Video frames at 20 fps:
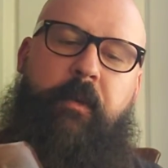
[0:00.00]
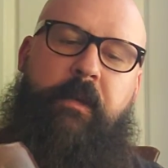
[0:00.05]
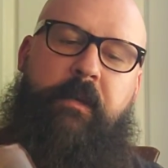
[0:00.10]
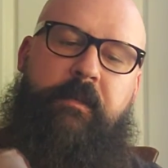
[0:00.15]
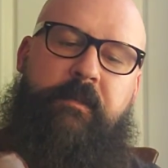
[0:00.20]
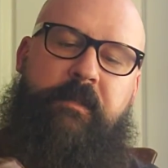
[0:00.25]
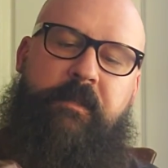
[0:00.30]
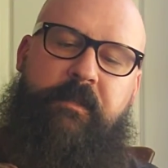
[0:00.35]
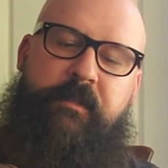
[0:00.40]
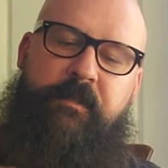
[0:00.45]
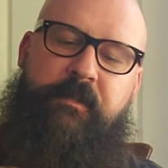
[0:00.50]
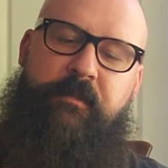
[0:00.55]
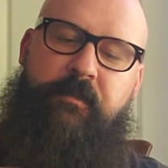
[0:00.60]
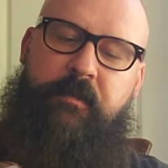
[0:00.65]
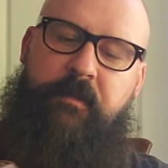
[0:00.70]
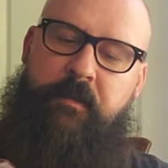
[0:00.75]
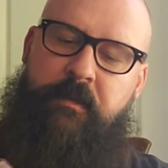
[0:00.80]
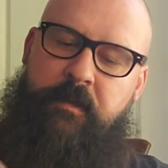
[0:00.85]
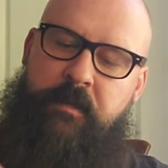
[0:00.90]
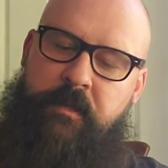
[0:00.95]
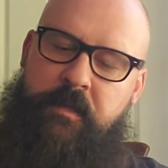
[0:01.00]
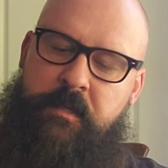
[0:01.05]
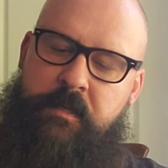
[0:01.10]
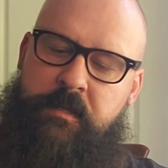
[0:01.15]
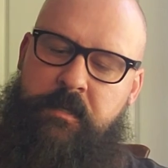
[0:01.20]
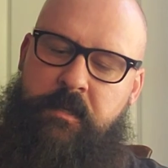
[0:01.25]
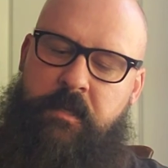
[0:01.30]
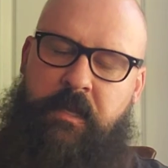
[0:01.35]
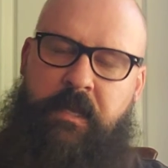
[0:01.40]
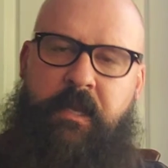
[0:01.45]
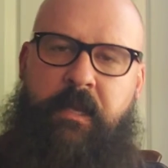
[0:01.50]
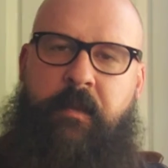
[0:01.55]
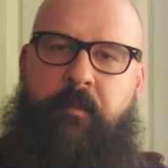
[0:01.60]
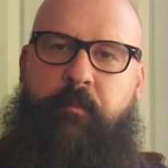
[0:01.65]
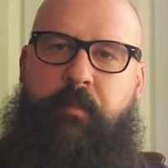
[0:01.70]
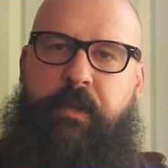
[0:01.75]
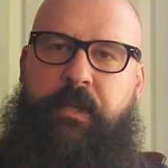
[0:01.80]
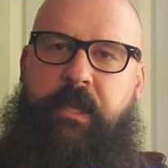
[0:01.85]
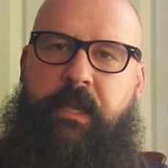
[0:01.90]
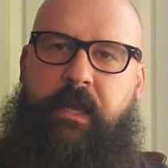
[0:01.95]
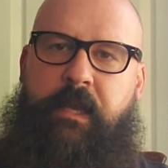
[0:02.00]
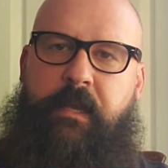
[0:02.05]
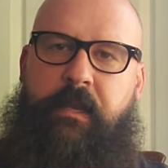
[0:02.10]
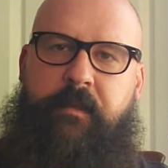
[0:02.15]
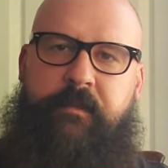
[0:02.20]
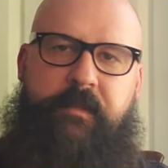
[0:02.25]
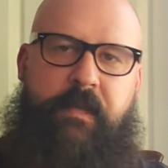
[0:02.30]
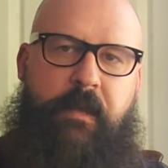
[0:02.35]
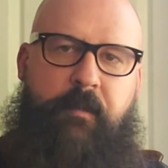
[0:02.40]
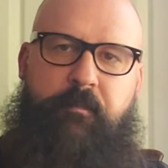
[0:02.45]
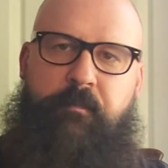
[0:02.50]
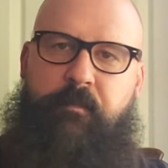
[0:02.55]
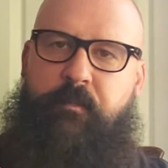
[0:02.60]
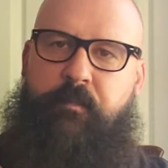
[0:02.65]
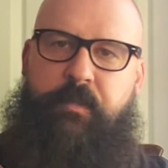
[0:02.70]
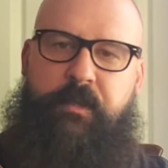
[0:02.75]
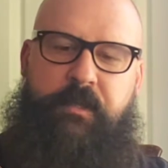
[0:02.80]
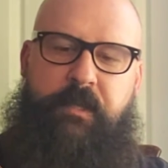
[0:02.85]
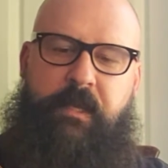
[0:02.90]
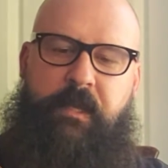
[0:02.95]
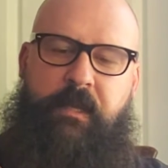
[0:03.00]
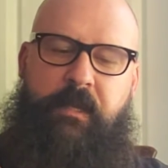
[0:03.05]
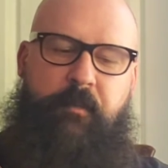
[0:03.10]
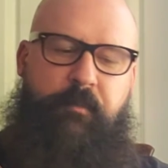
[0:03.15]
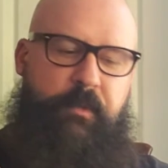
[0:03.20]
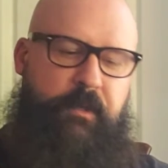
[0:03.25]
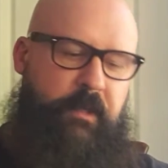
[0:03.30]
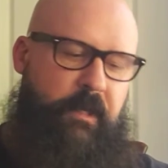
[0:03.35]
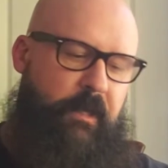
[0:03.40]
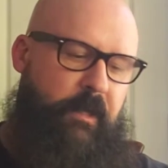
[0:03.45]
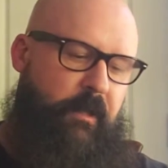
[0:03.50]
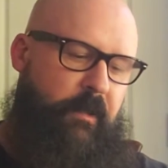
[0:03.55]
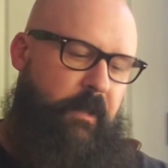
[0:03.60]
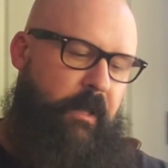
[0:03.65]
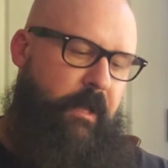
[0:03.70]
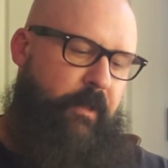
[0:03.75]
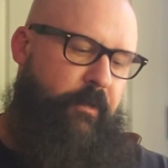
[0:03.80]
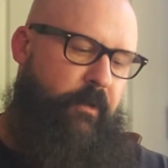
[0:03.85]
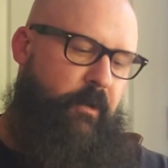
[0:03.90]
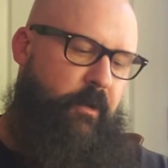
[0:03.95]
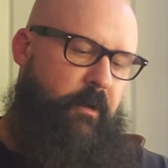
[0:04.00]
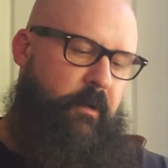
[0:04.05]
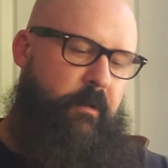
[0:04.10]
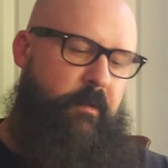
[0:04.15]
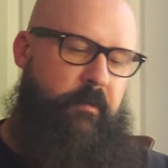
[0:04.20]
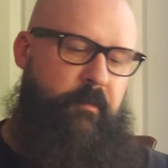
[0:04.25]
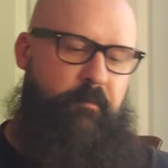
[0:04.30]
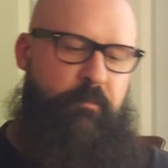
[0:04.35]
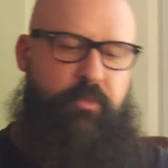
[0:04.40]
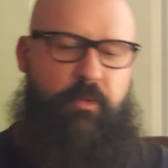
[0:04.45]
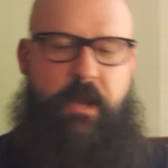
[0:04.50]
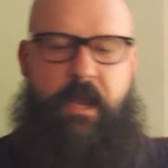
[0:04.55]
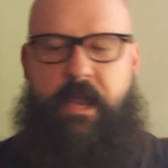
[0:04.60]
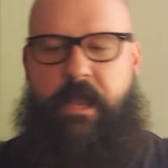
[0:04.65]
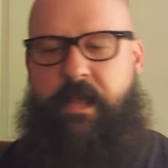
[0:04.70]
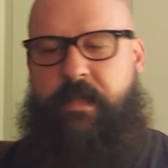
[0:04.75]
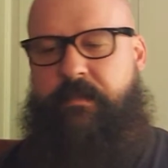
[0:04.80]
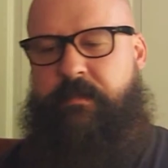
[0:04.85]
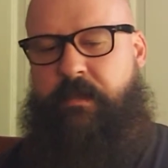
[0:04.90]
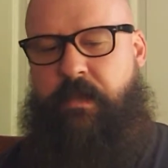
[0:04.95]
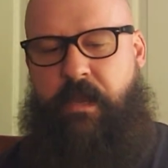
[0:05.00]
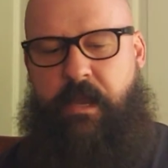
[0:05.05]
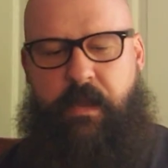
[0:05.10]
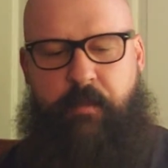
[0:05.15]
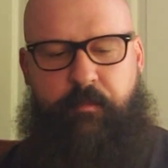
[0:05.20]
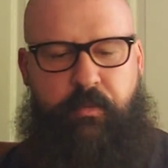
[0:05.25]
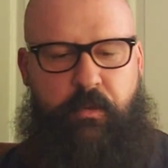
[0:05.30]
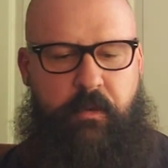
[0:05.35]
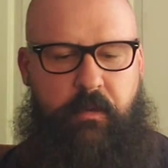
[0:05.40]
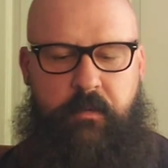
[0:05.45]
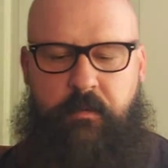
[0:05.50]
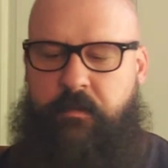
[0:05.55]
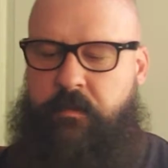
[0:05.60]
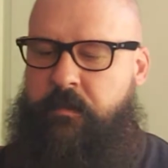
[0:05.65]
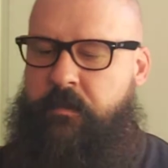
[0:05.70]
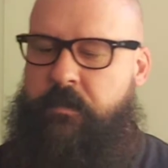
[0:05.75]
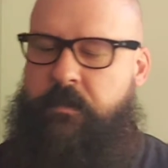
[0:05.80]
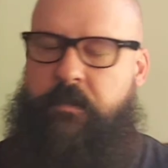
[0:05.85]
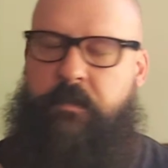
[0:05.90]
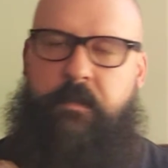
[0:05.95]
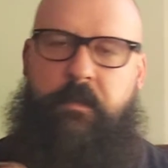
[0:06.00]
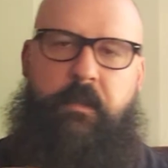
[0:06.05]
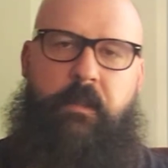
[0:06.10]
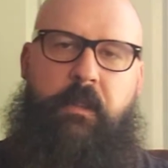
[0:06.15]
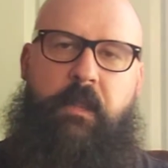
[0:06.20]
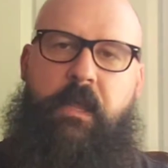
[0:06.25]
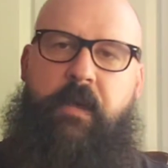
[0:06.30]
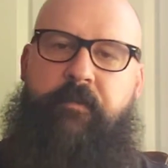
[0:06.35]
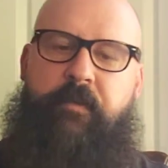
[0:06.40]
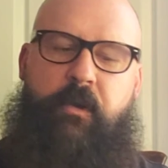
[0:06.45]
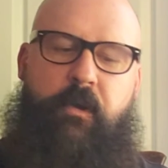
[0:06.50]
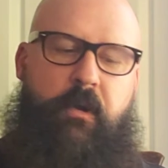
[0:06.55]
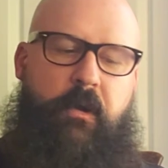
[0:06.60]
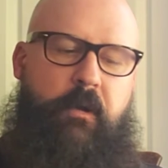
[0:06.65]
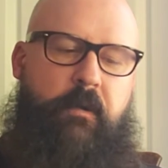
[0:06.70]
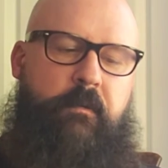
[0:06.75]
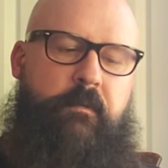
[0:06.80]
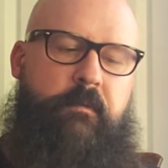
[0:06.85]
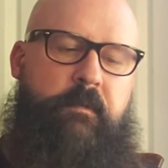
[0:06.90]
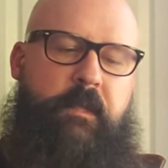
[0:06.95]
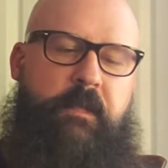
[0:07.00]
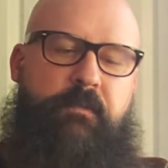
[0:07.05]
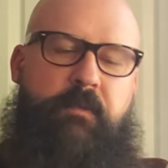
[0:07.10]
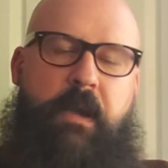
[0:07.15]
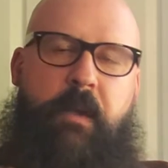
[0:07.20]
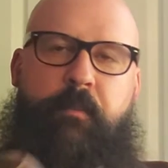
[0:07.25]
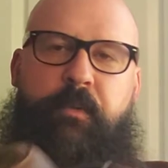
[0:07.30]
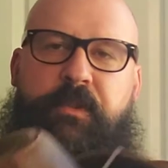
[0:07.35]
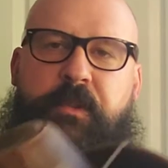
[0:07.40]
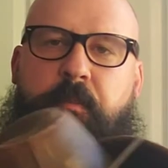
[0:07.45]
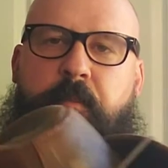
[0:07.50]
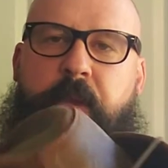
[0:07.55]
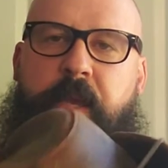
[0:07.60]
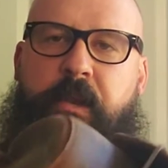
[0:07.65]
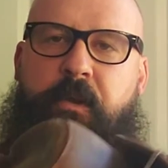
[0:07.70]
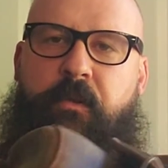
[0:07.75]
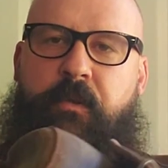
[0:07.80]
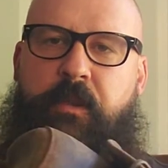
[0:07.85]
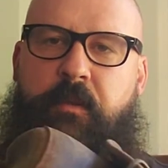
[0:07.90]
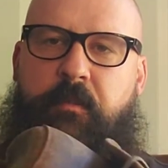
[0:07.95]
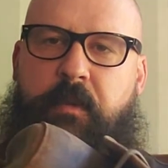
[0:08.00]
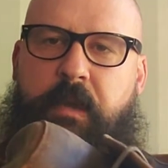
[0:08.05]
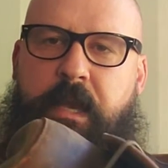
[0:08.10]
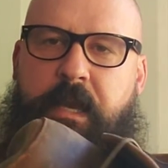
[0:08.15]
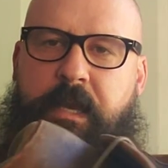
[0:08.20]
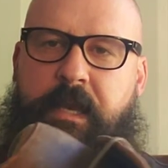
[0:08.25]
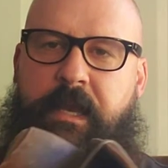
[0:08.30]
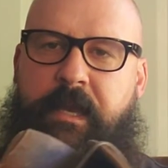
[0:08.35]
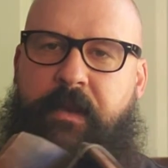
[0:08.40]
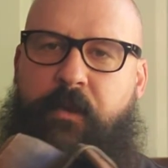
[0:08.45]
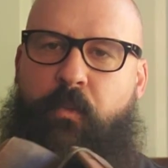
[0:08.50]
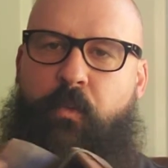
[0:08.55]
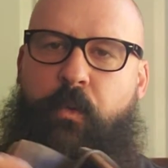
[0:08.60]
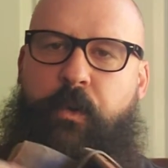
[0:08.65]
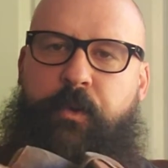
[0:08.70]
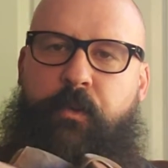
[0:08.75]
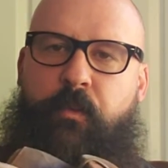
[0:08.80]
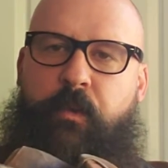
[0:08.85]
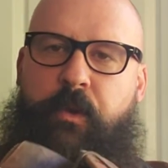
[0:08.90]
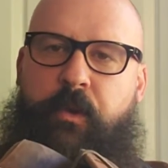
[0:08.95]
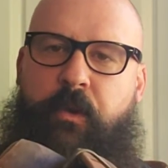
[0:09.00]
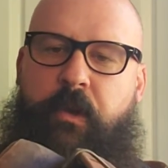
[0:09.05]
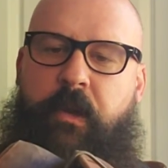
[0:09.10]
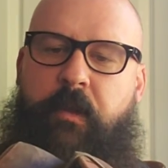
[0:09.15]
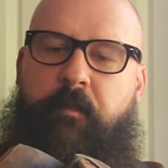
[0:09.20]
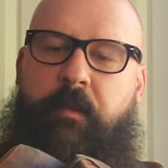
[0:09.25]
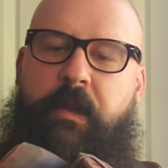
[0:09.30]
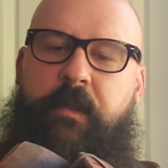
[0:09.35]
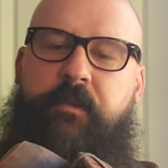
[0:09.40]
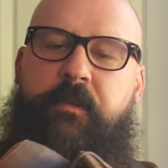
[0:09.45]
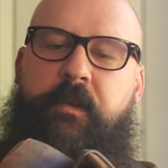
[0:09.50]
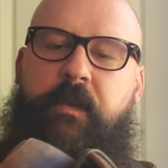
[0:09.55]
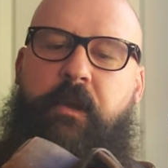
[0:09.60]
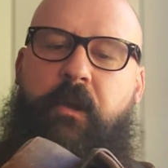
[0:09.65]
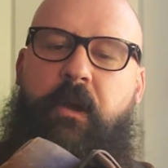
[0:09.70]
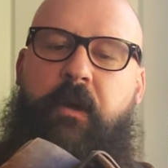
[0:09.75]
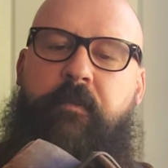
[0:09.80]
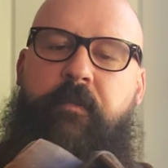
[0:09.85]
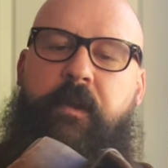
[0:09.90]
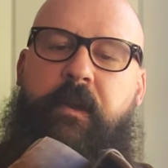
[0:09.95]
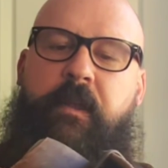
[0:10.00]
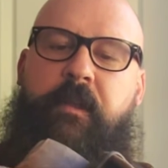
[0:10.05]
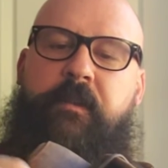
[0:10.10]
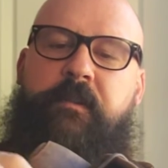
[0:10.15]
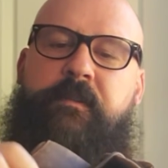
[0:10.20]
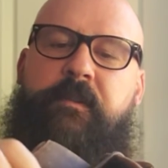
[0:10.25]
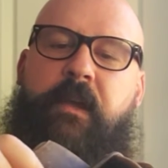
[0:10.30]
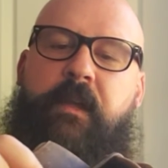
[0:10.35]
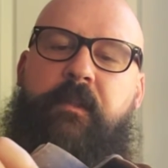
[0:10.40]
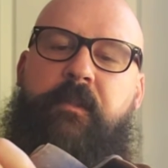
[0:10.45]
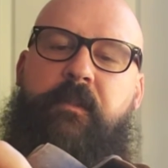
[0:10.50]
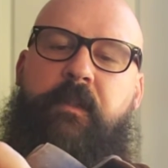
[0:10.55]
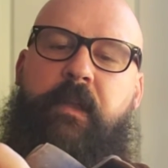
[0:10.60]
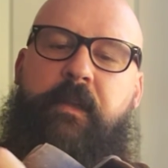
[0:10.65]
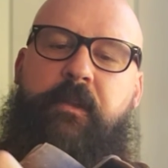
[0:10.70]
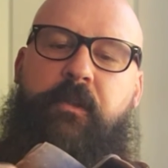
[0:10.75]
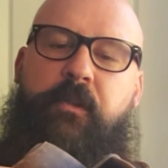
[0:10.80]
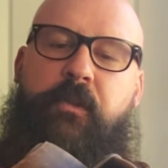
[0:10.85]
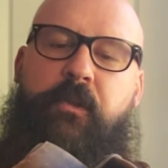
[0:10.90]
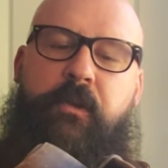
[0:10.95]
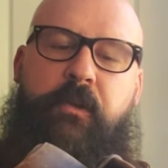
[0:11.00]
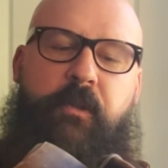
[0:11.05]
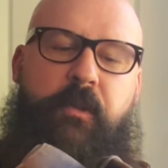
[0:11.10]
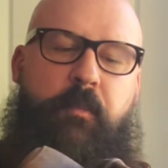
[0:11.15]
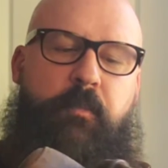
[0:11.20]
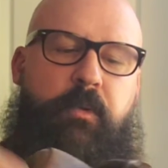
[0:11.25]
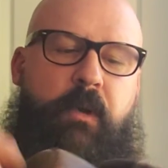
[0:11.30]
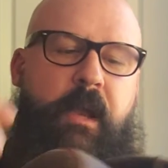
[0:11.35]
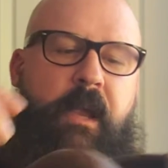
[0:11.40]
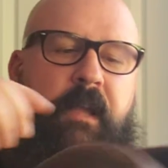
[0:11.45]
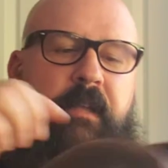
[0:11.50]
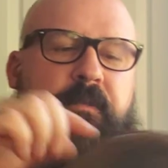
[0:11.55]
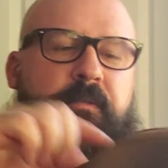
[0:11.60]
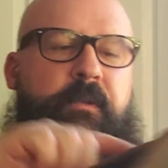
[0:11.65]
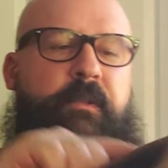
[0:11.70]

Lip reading: because it just patina is up. Patina, leather, brass, copper. Love it all. That's why I put the bead on the back. I had a wooden one on it, but I took it off, and I just like the look of the brass